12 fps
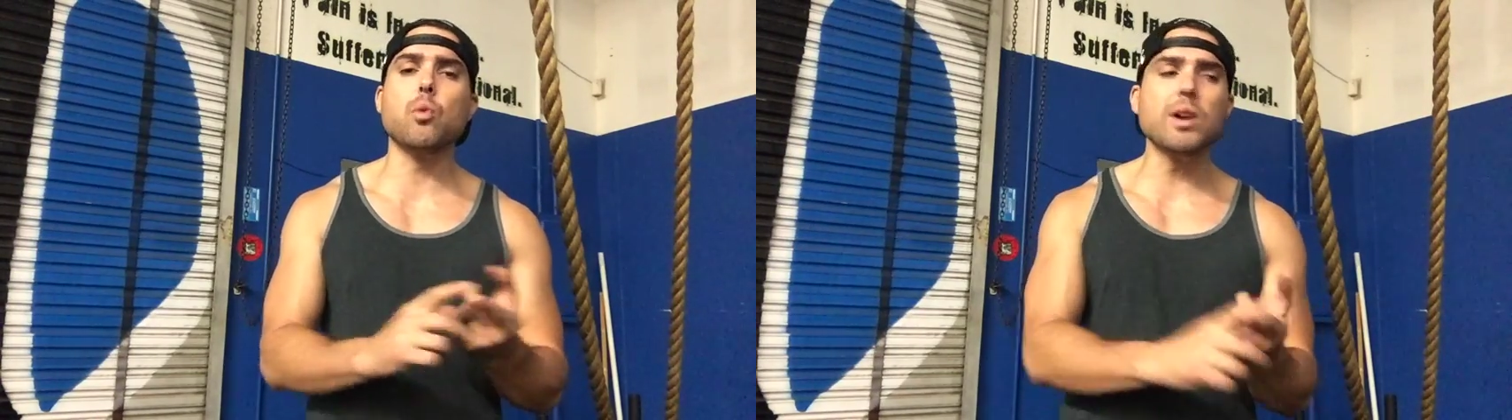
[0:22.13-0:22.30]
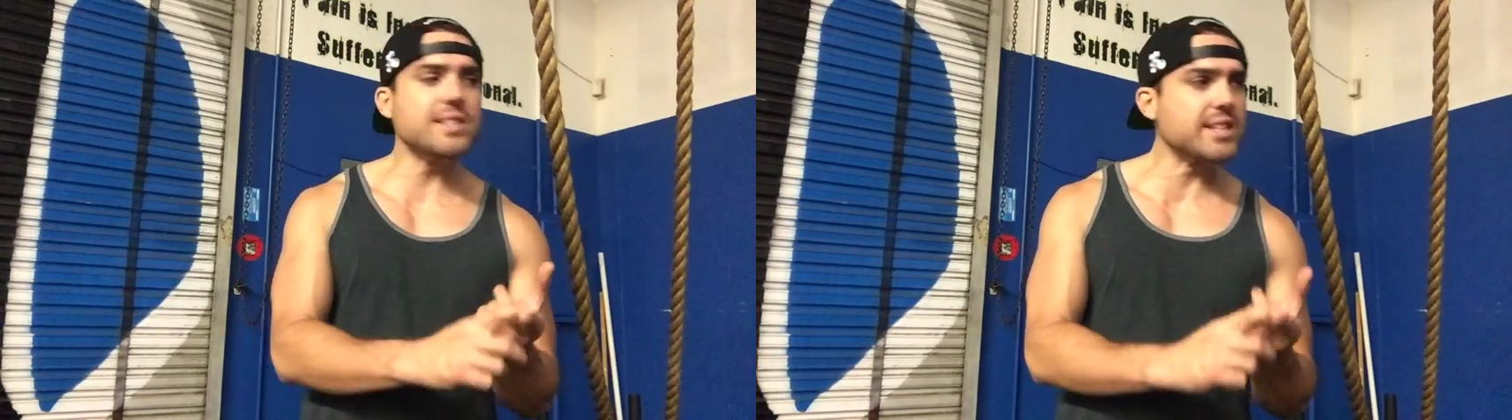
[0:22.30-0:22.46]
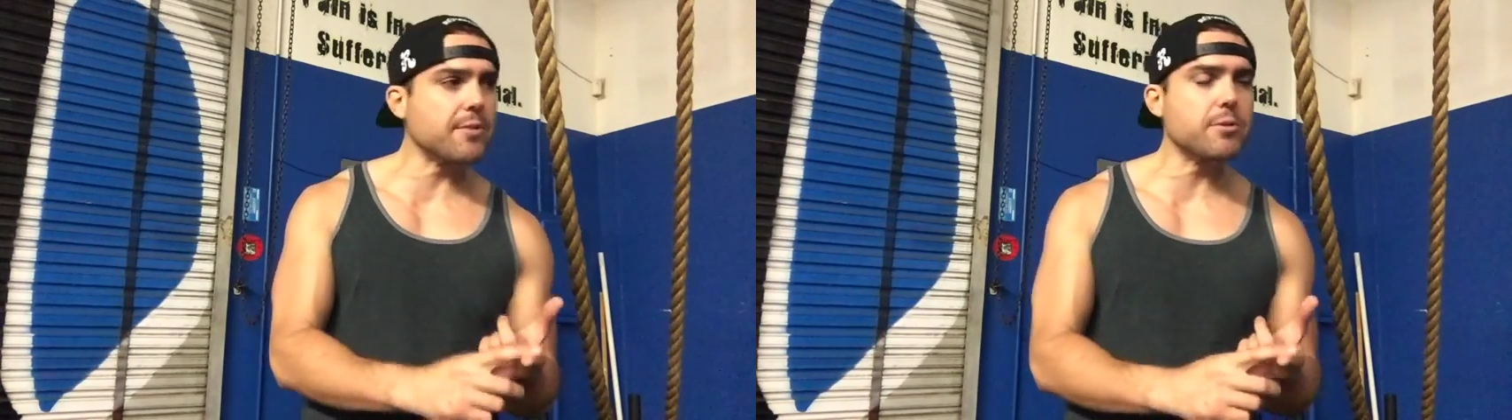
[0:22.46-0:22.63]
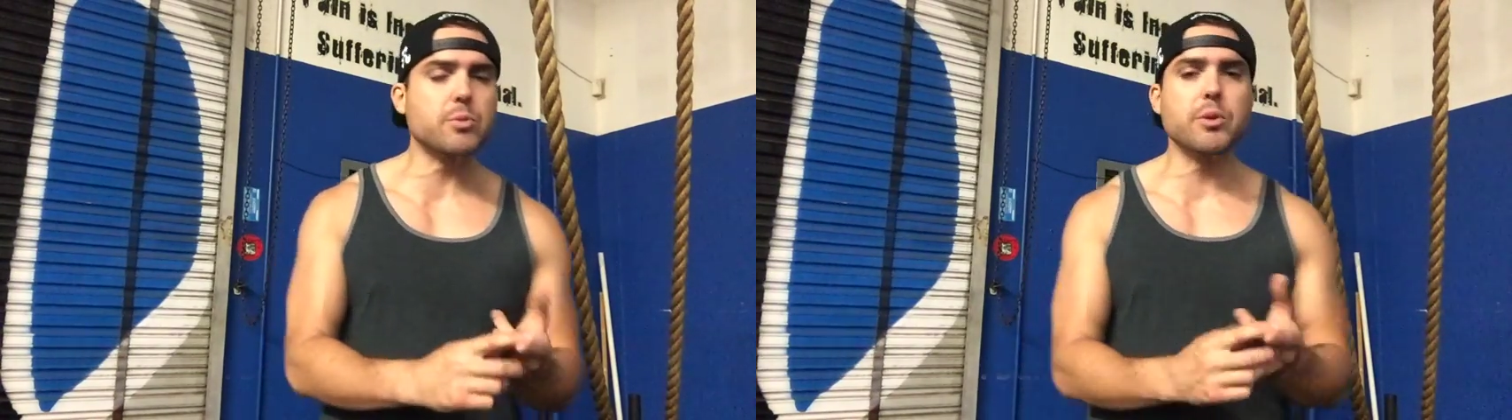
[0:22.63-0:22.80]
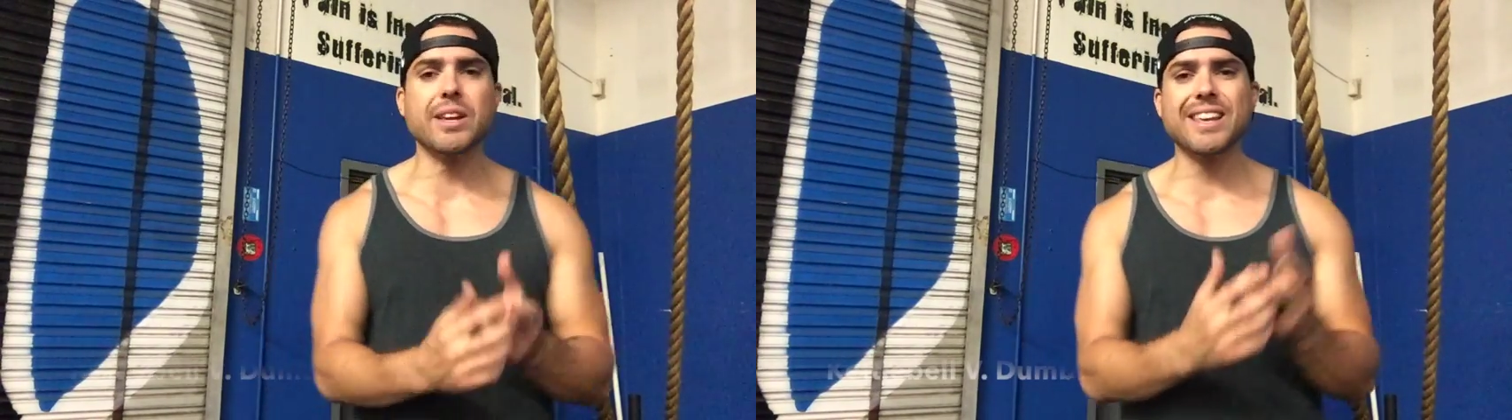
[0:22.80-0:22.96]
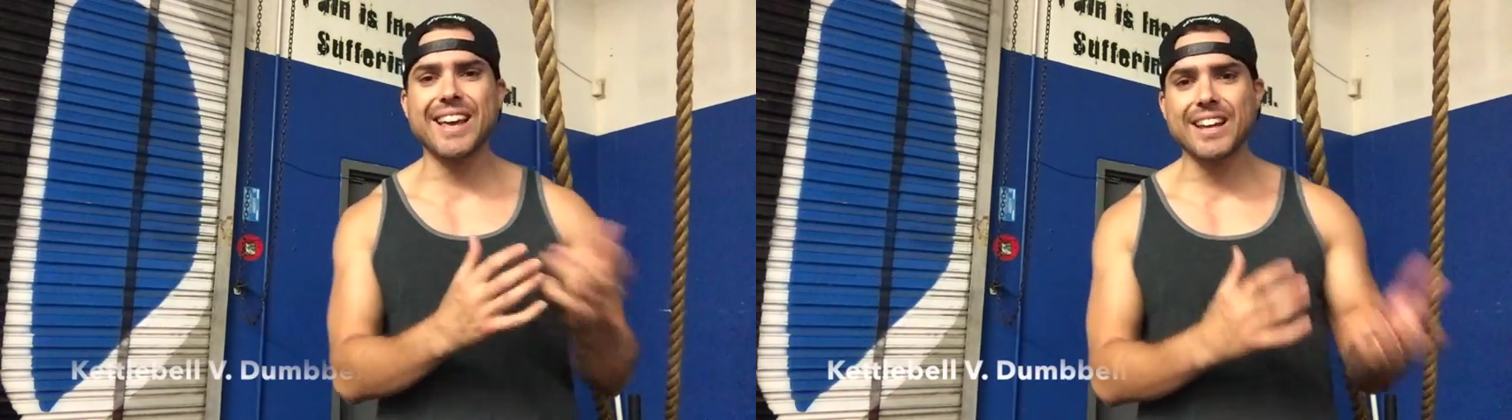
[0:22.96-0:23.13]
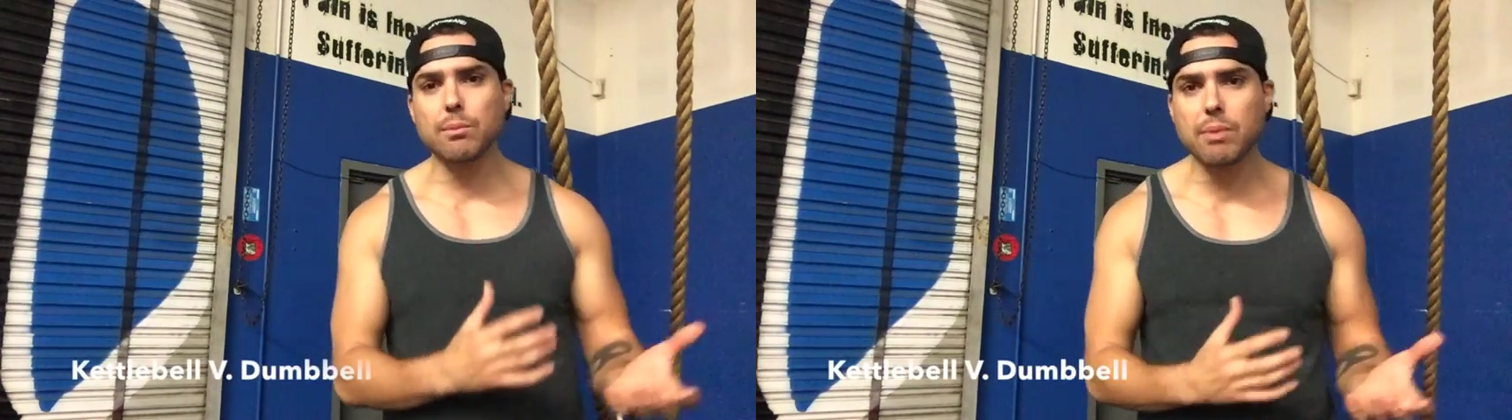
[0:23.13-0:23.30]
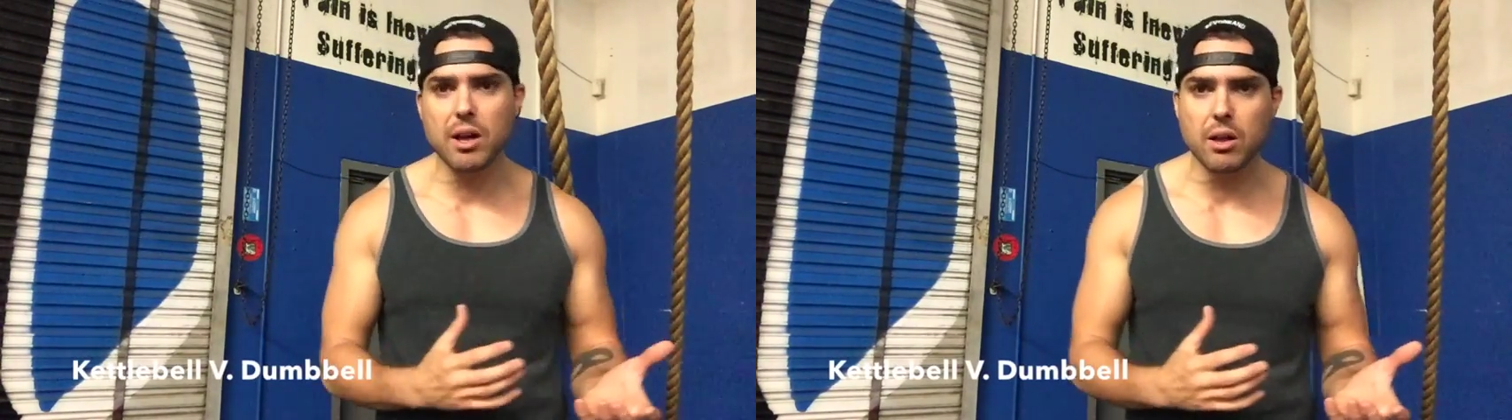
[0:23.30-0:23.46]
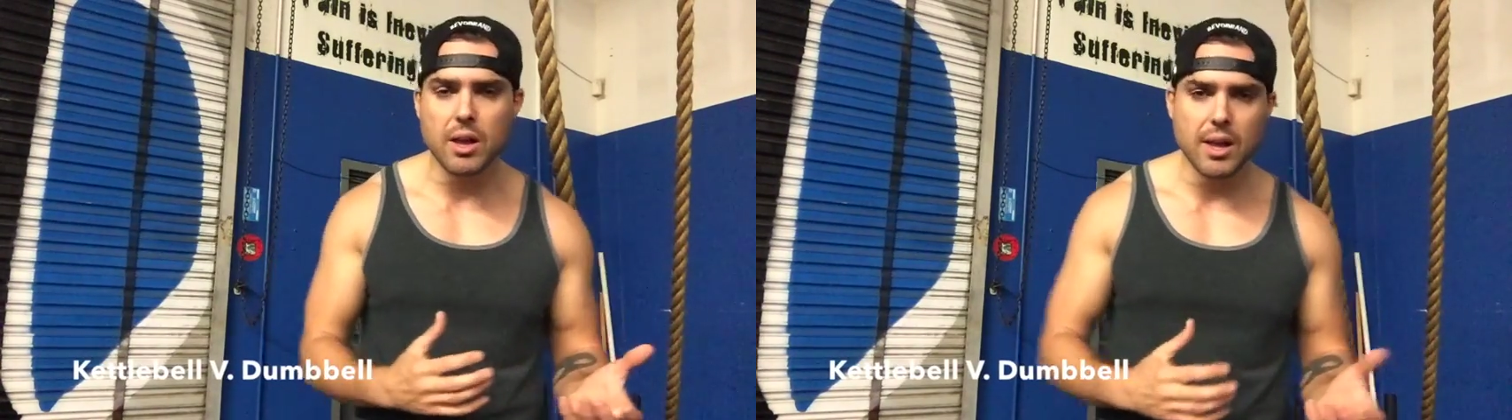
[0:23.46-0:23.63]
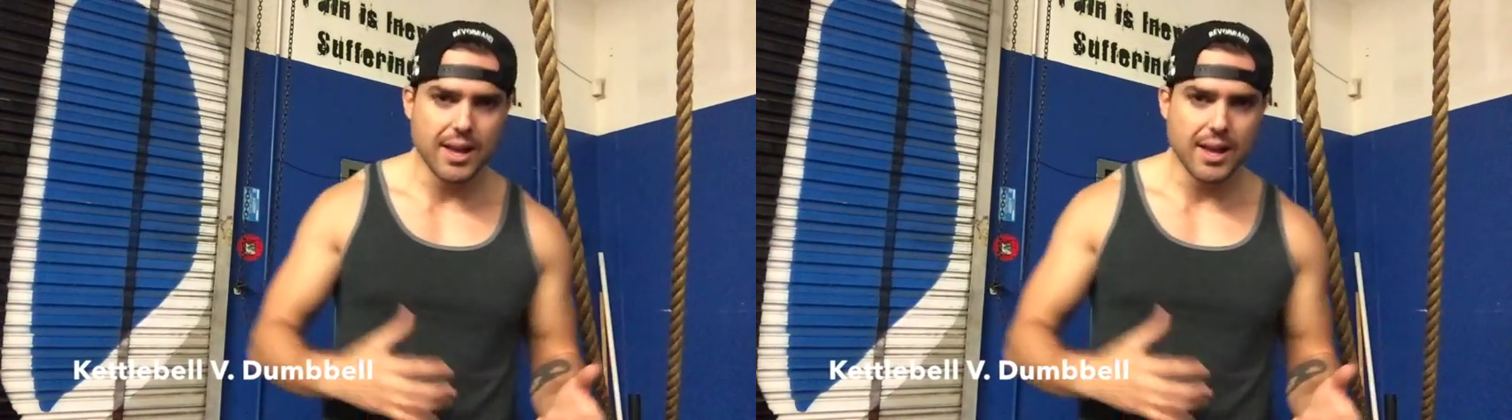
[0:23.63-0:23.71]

what is the difference between a kettlebell